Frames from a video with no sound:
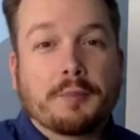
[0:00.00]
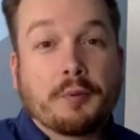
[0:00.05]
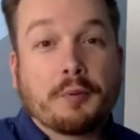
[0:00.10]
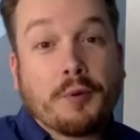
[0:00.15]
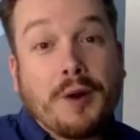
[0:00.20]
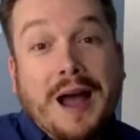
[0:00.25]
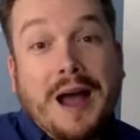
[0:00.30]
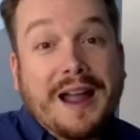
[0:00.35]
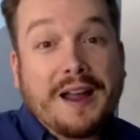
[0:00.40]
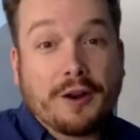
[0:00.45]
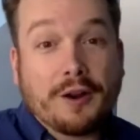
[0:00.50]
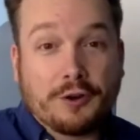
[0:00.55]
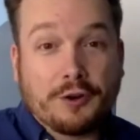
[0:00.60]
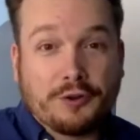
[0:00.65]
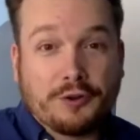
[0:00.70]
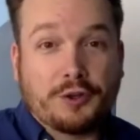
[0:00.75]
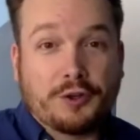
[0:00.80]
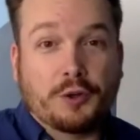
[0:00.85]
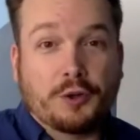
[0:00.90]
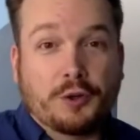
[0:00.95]
prior
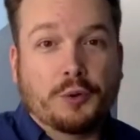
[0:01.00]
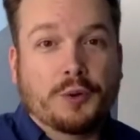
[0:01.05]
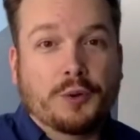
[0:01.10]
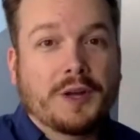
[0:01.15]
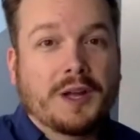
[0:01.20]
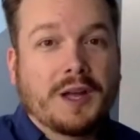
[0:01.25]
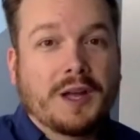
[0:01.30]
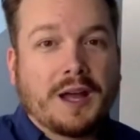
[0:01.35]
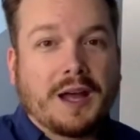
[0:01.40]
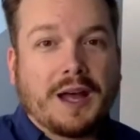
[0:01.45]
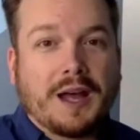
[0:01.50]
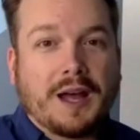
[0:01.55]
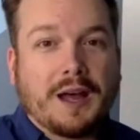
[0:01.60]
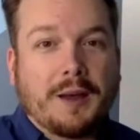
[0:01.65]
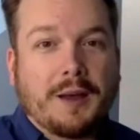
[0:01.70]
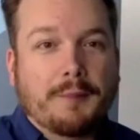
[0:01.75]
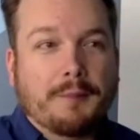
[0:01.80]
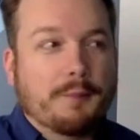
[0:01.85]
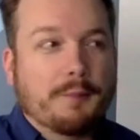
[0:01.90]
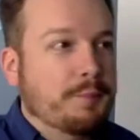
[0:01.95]
to
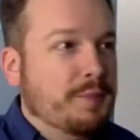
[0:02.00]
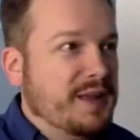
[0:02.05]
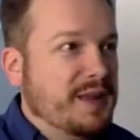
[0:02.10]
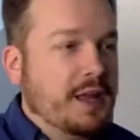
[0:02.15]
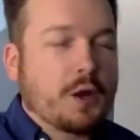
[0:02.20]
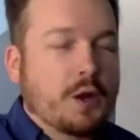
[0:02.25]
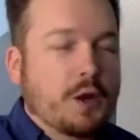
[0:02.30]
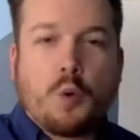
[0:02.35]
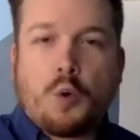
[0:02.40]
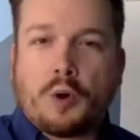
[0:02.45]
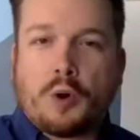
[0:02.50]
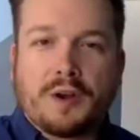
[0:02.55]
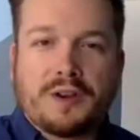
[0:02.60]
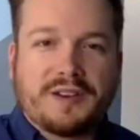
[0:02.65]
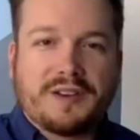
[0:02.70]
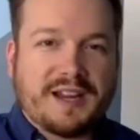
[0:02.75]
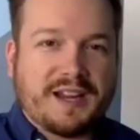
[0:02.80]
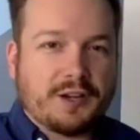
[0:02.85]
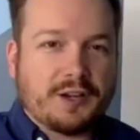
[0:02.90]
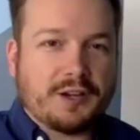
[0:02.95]
being
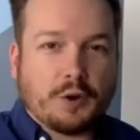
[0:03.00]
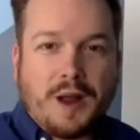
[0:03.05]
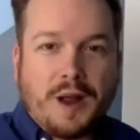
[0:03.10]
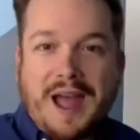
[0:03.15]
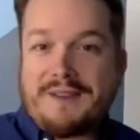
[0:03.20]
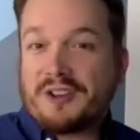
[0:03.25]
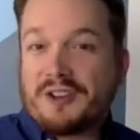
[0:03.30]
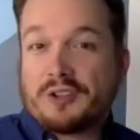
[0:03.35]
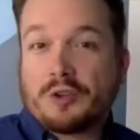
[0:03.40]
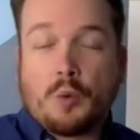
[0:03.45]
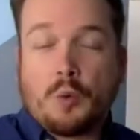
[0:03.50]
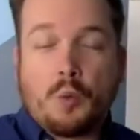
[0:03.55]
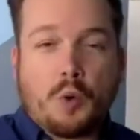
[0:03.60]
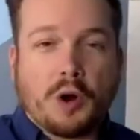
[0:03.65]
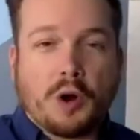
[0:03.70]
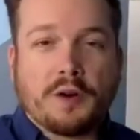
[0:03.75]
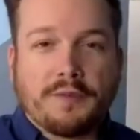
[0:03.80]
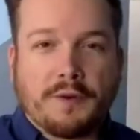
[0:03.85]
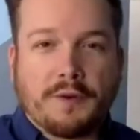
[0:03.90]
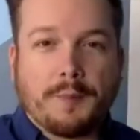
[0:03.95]
quarantined or having to
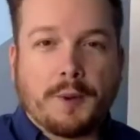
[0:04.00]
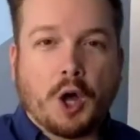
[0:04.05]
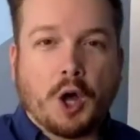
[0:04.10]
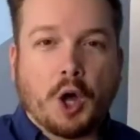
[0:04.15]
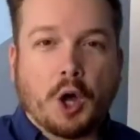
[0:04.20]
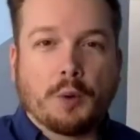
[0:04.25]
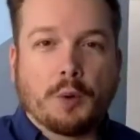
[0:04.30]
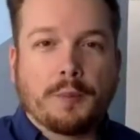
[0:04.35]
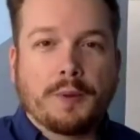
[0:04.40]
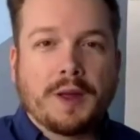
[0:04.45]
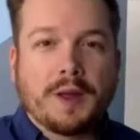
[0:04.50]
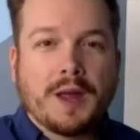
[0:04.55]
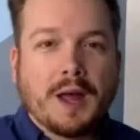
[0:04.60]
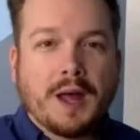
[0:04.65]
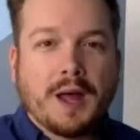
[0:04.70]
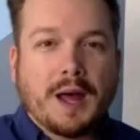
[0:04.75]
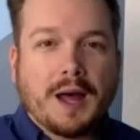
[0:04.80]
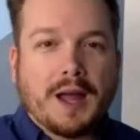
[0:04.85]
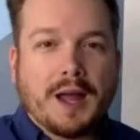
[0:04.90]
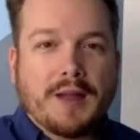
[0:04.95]
work from home.
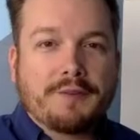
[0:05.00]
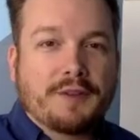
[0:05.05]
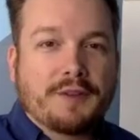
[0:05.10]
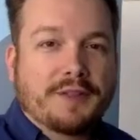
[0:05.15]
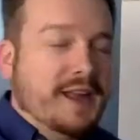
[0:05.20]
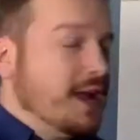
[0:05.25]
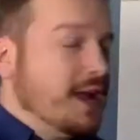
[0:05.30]
If you think